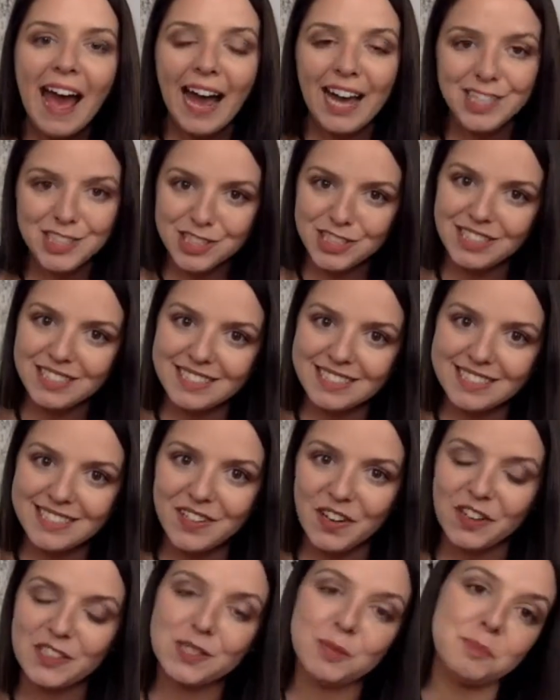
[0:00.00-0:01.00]
Ashton is
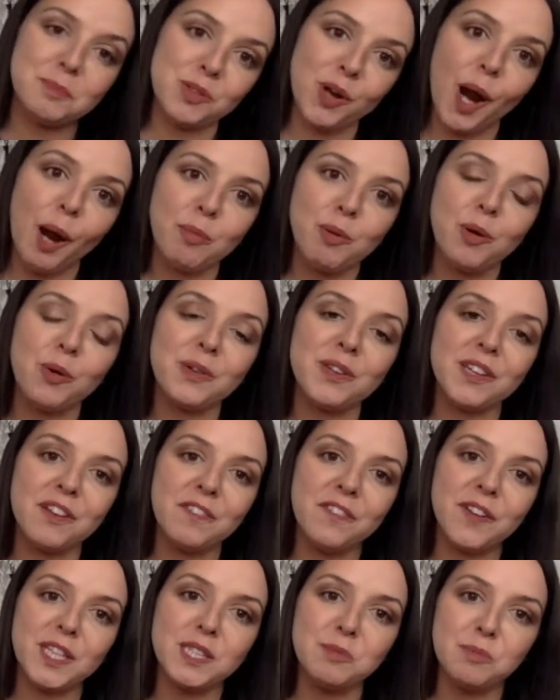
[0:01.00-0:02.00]
in our subscriber-only
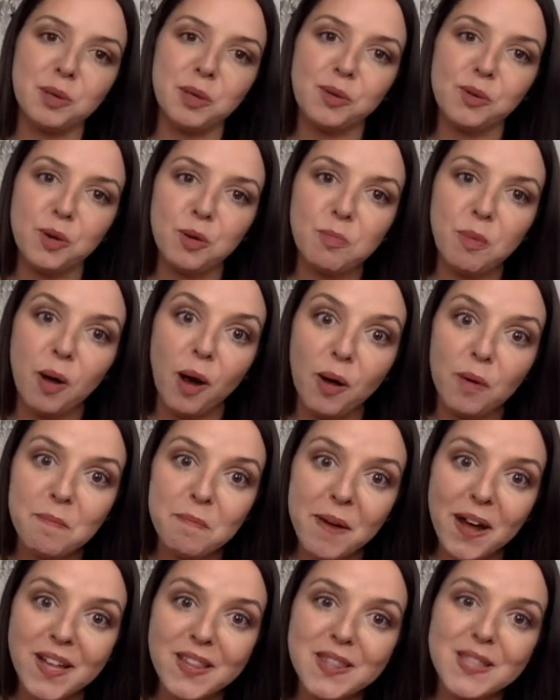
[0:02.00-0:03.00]
Facebook group all
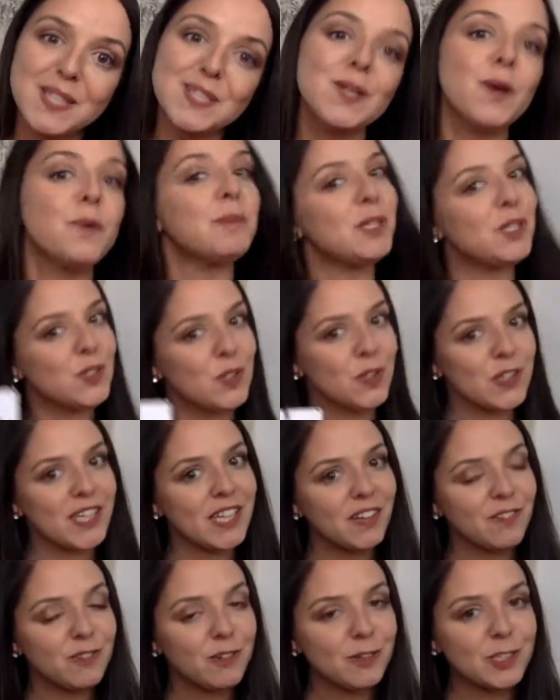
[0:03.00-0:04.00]
month, so be sure to
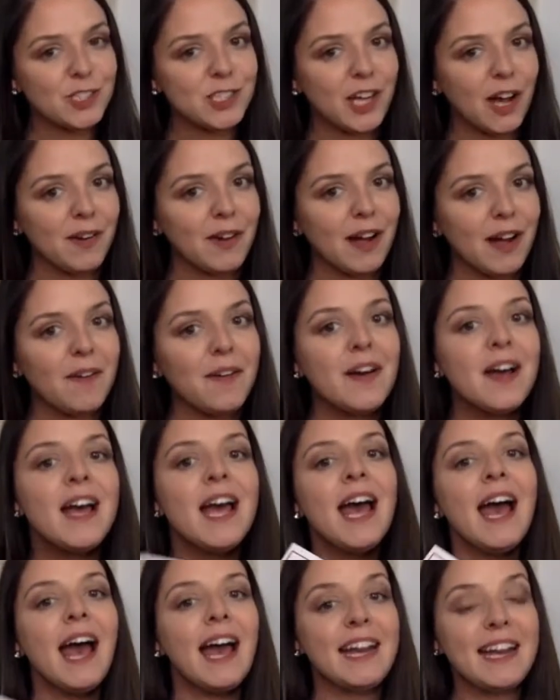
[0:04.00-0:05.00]
give her a shout out
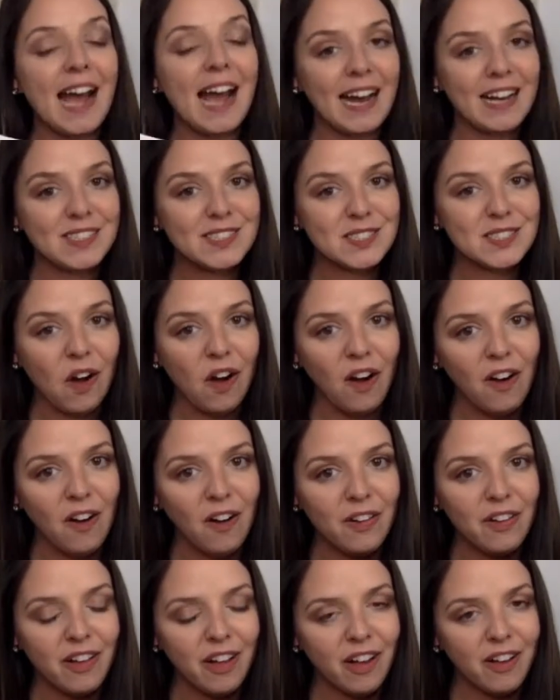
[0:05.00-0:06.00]
and ask
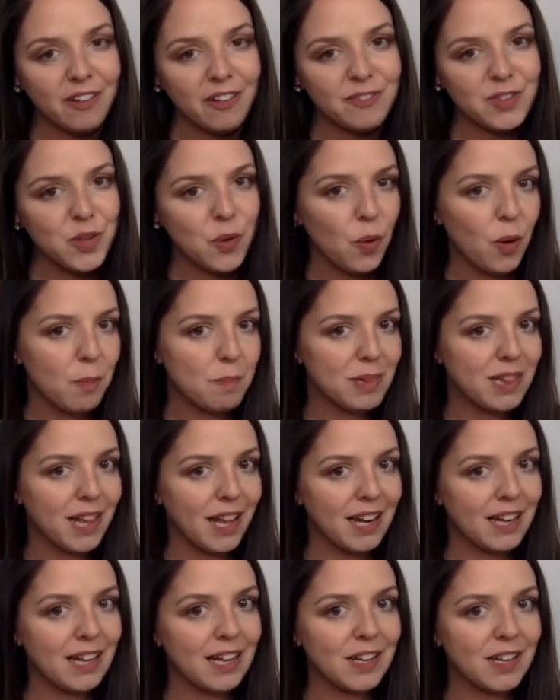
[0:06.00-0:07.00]
all of your
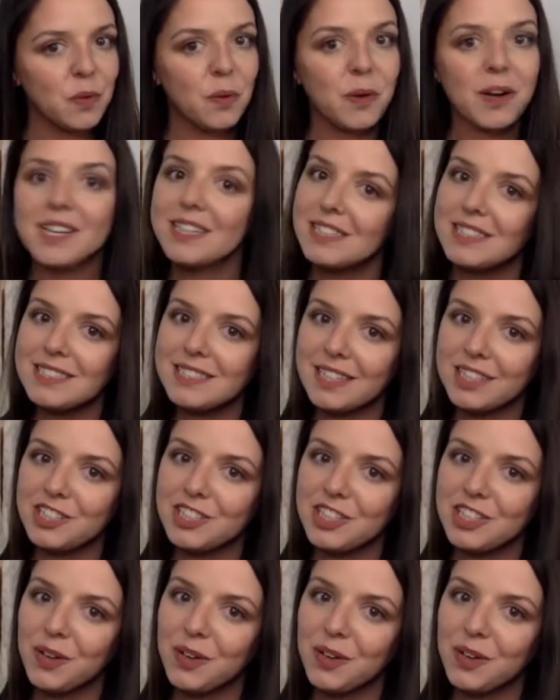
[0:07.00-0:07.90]
planning and organization